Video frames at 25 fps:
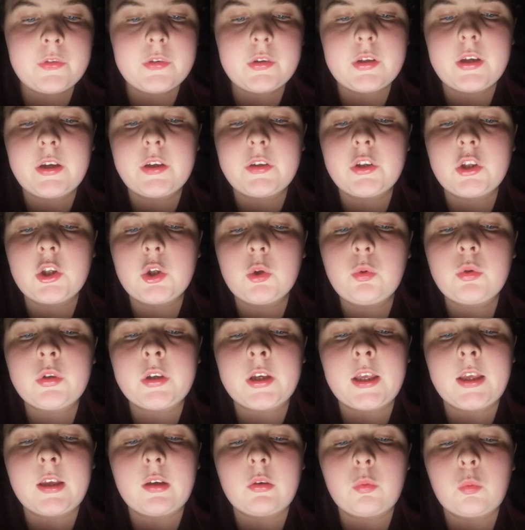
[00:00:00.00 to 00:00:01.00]
In the
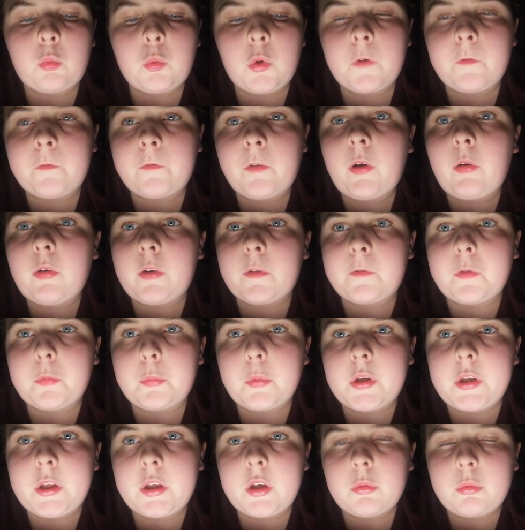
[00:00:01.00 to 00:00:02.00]
UK, we're very
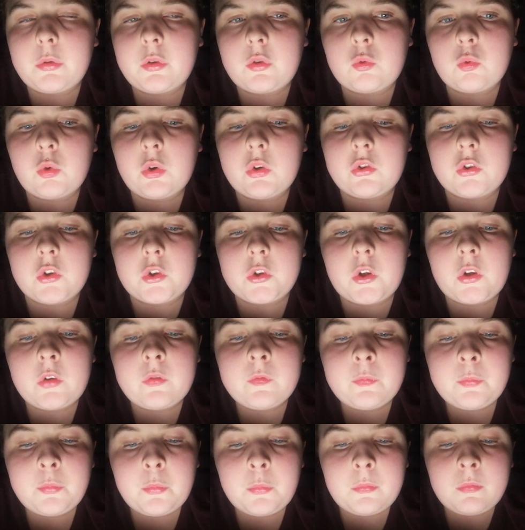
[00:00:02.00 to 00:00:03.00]
familiar with drizzle.
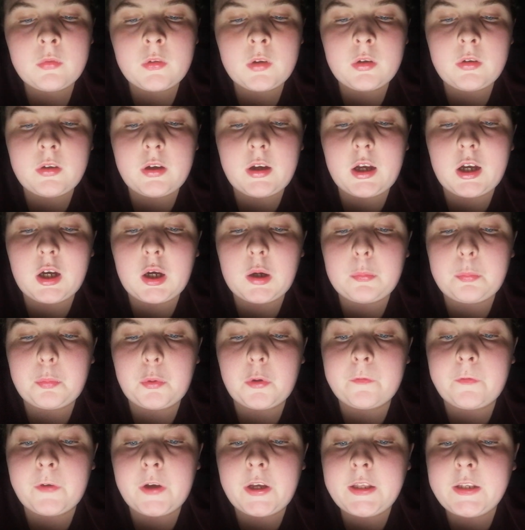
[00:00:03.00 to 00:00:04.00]
Our
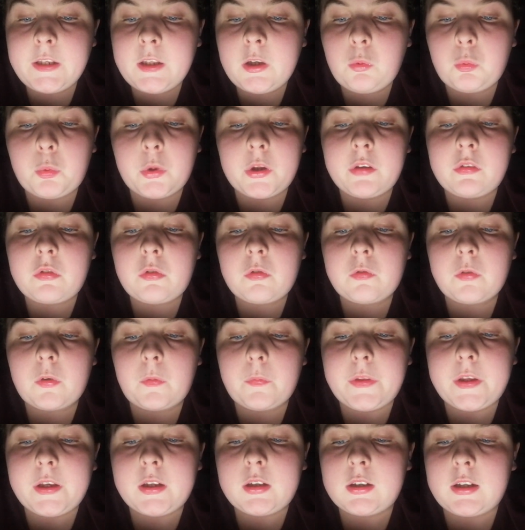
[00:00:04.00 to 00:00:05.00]
prevailing wind from
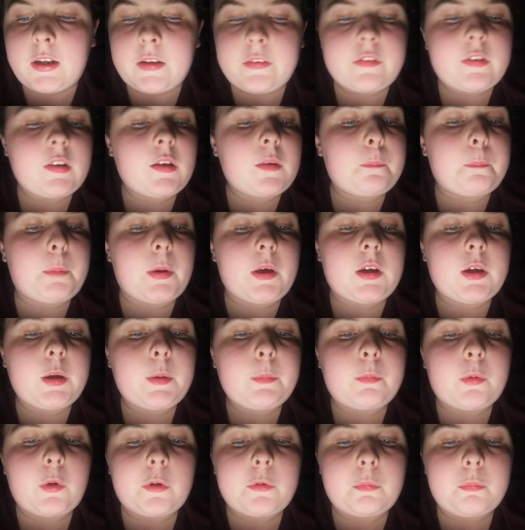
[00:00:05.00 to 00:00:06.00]
the Atlantic pick up
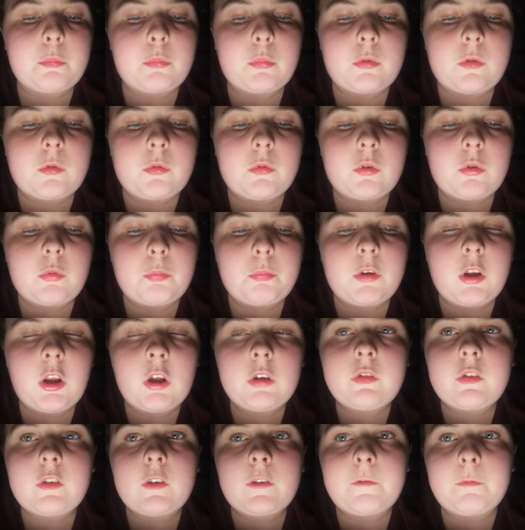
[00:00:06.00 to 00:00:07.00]

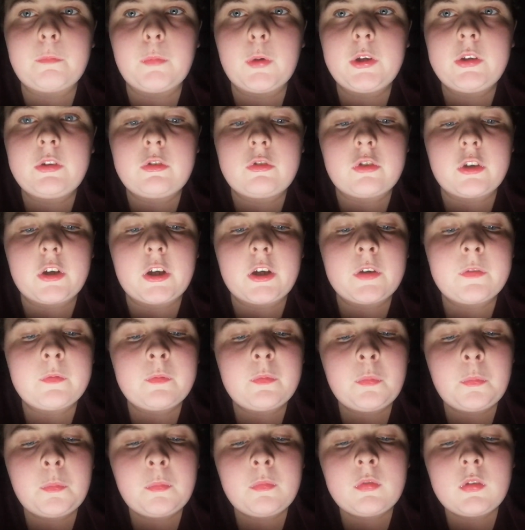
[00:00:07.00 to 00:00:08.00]
lots of moisture,
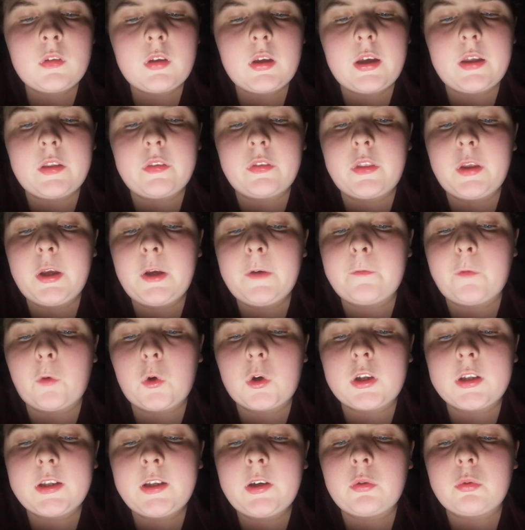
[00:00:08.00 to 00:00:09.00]
and therefore
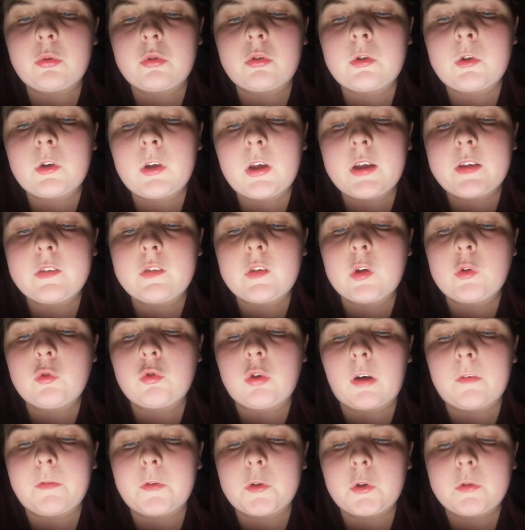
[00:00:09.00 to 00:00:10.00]
clouds, as they
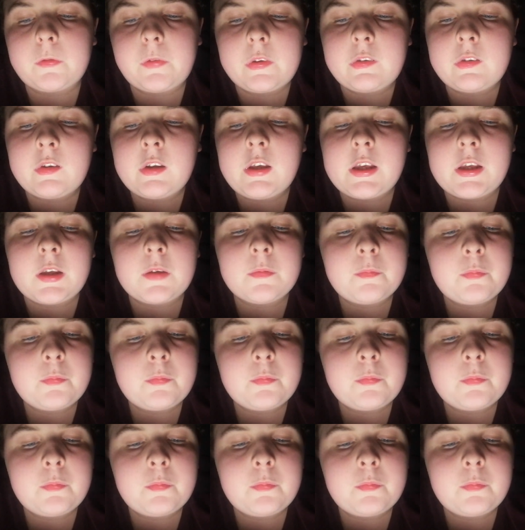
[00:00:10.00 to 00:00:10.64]
travel over sea.